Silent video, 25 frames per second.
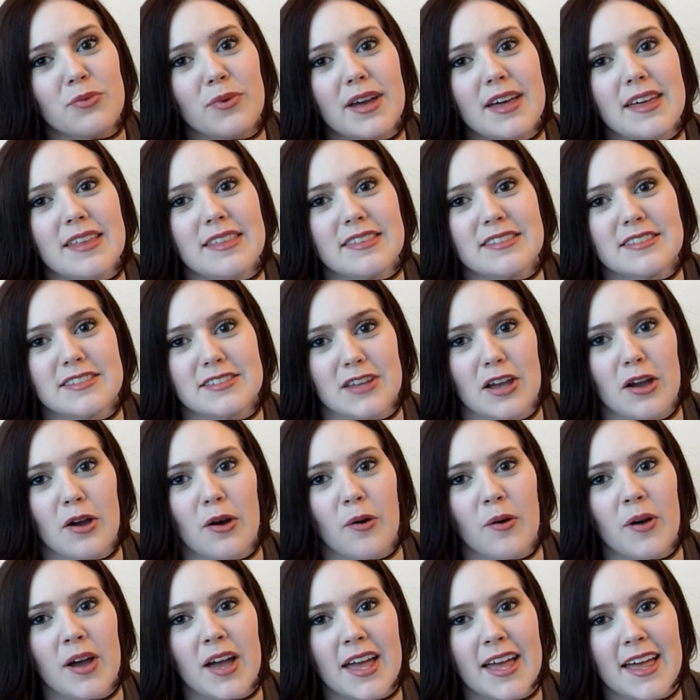with.
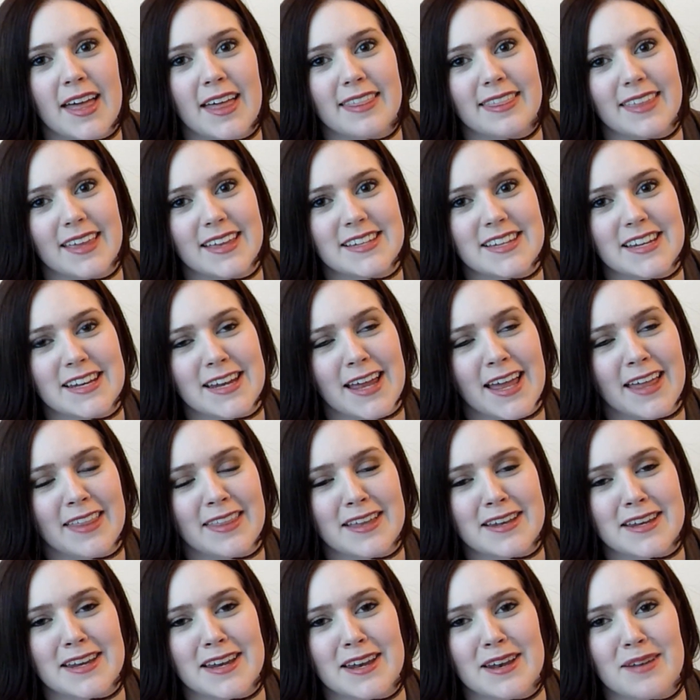So they did it, and
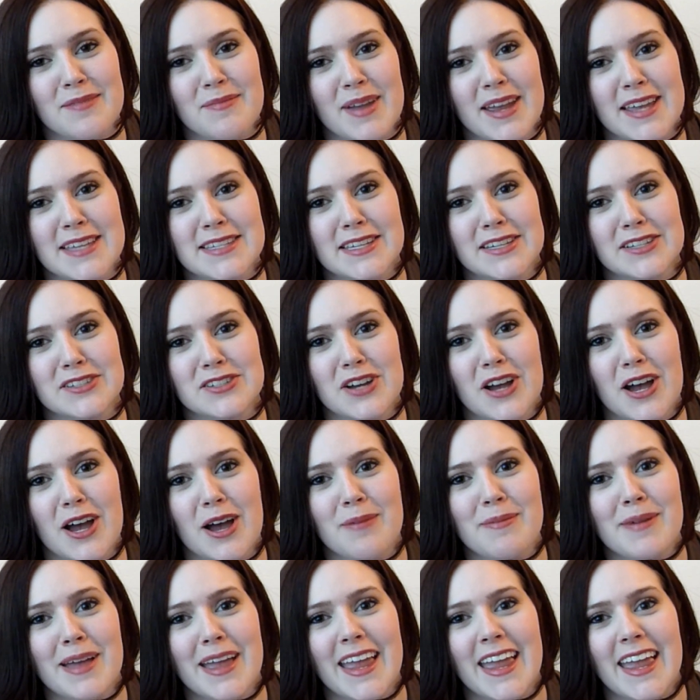they did an amazing
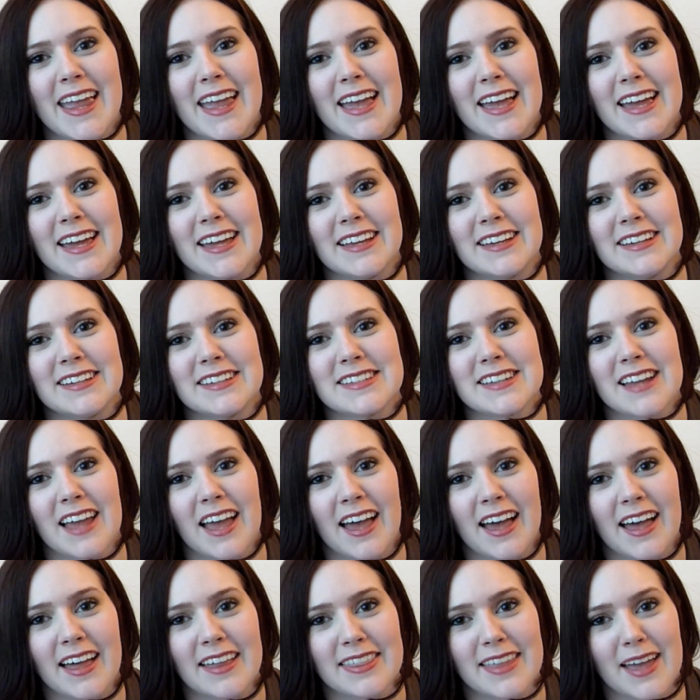job, and
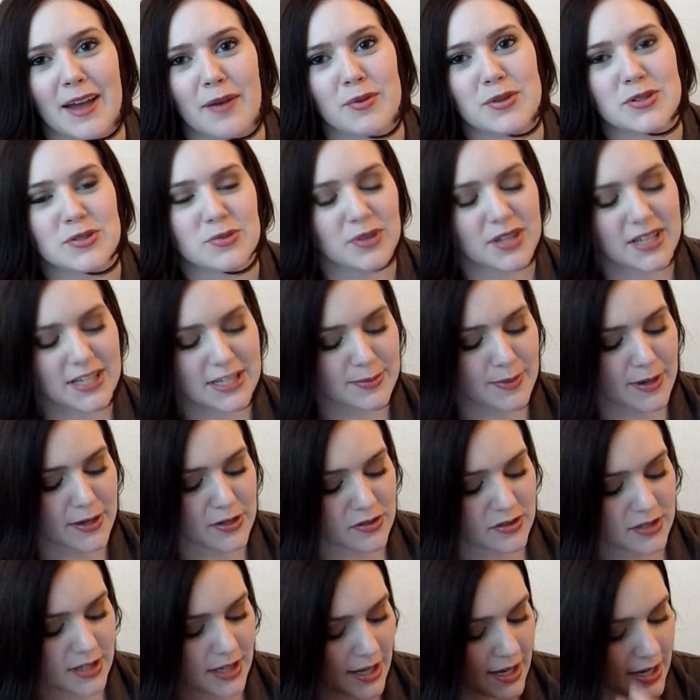that was really
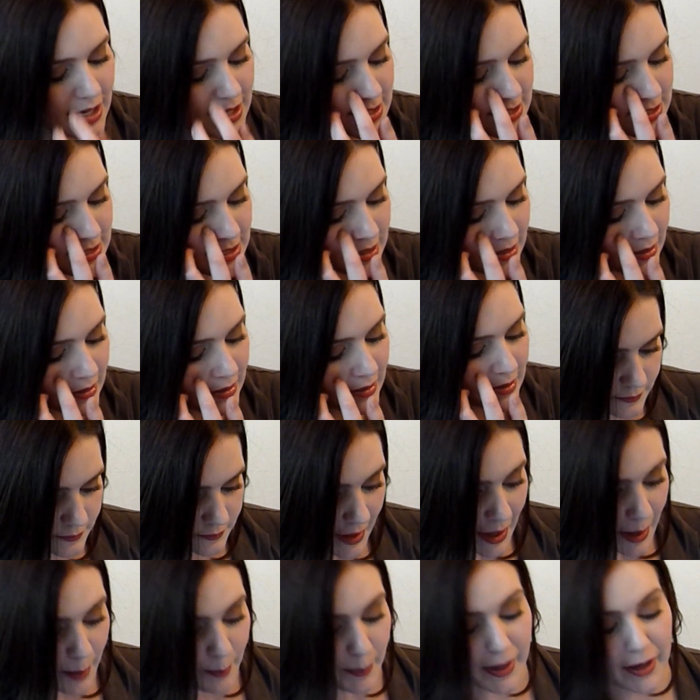special to us.
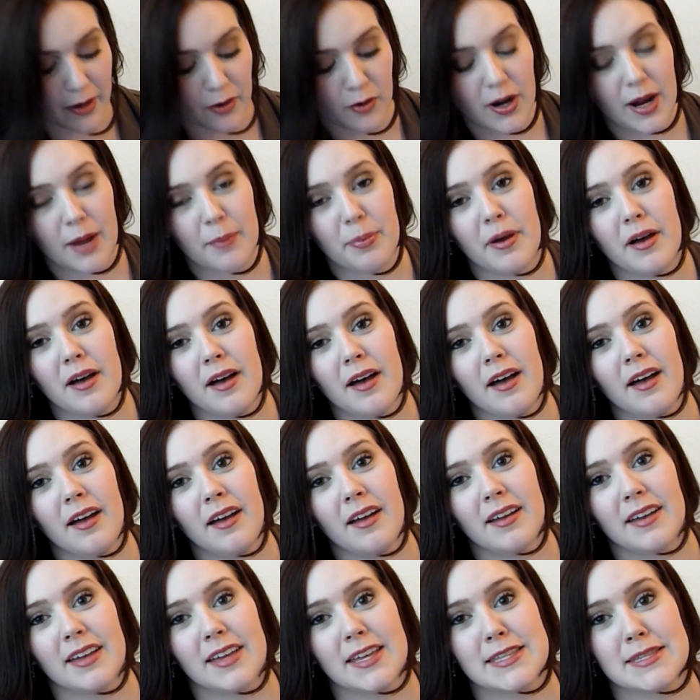My grandpa
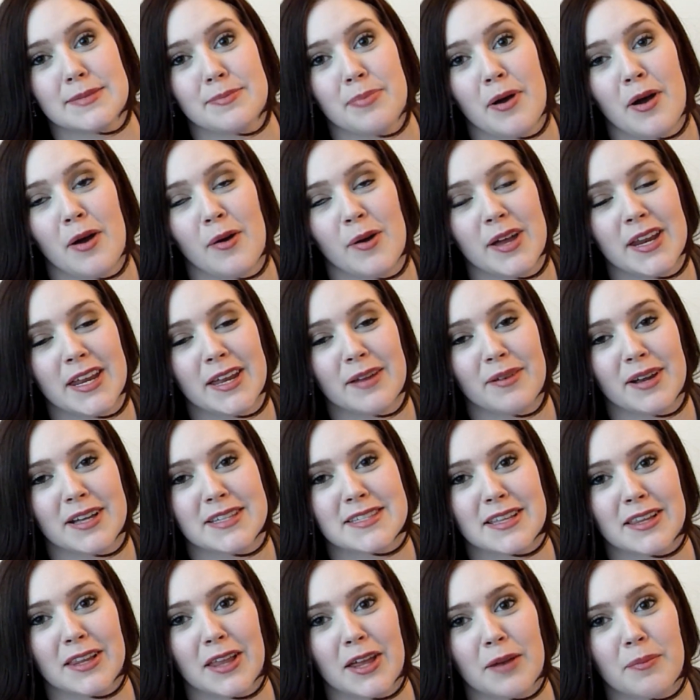is a poet. He
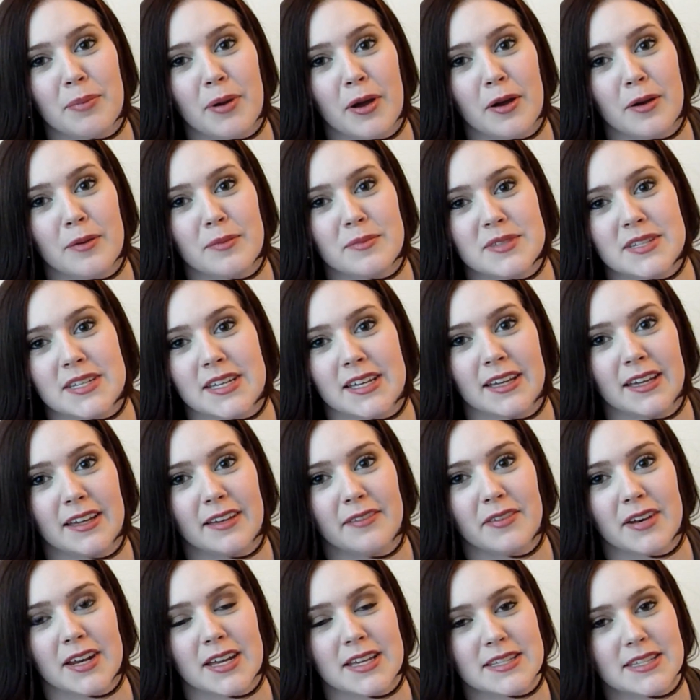writes a lot of poems. He
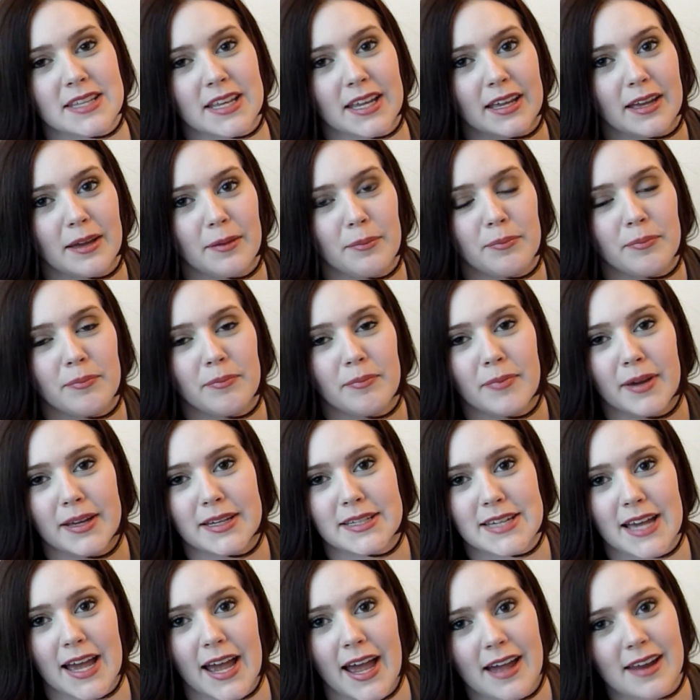has my
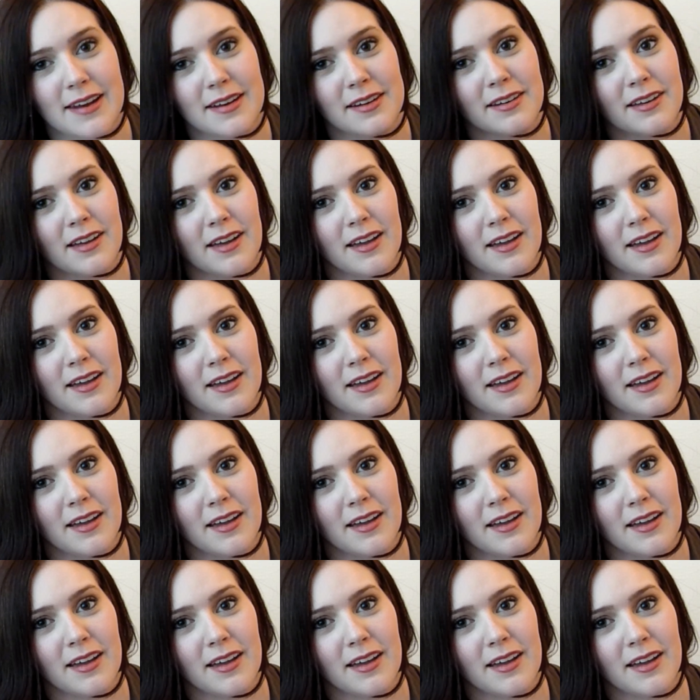dad